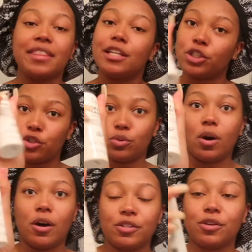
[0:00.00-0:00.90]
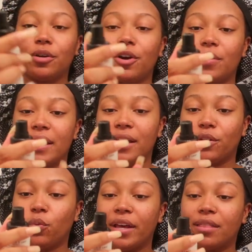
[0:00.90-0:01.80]
then do also go
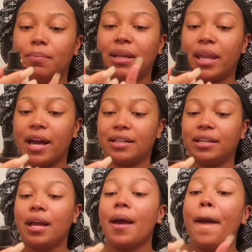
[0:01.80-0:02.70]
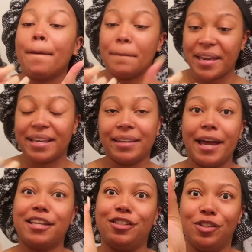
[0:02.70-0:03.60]
in with Milani Make It
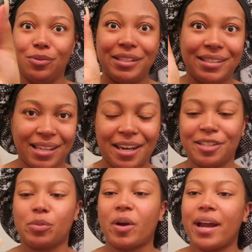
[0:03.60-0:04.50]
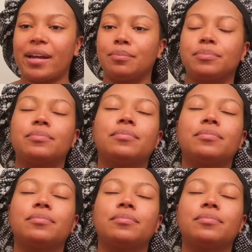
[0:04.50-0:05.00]
Last Dewy Setting Spray.